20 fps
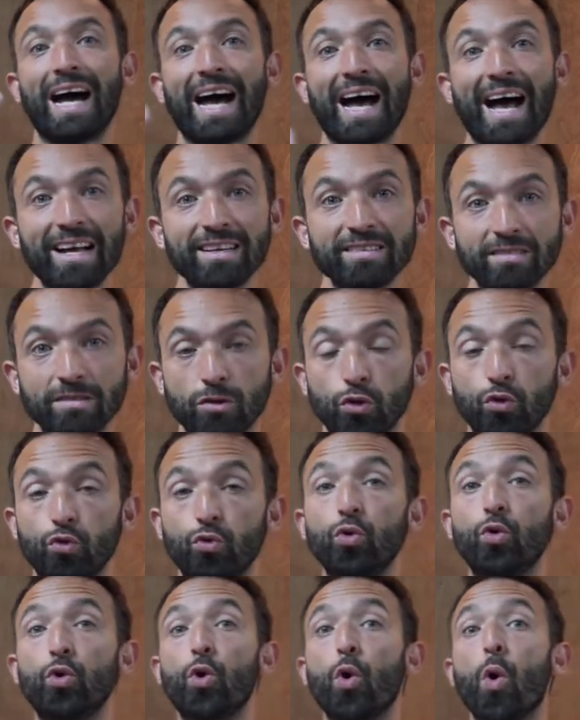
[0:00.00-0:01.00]
asked
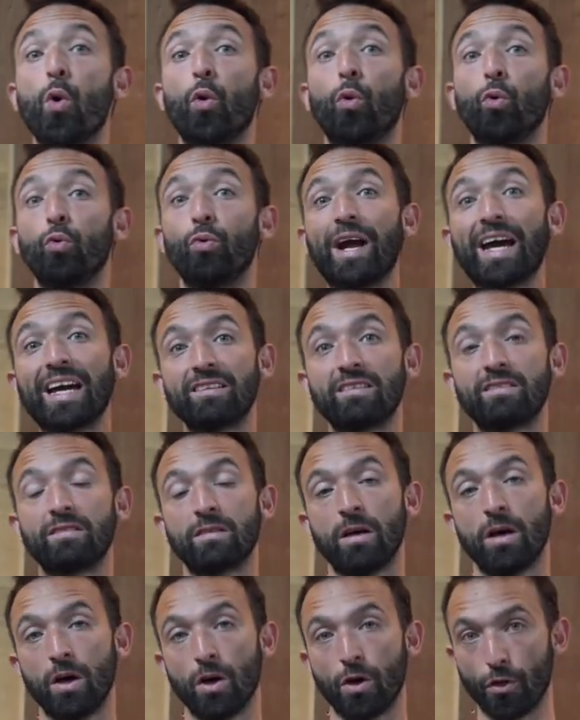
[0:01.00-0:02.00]
to
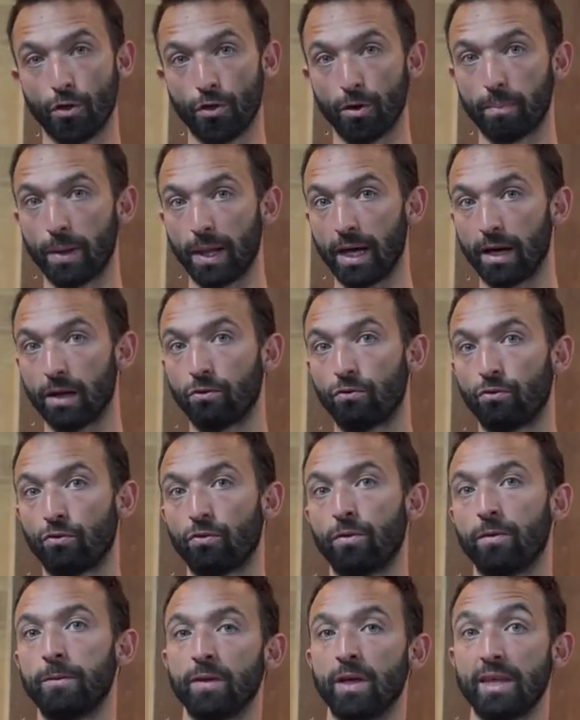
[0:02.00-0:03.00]
correct the planche.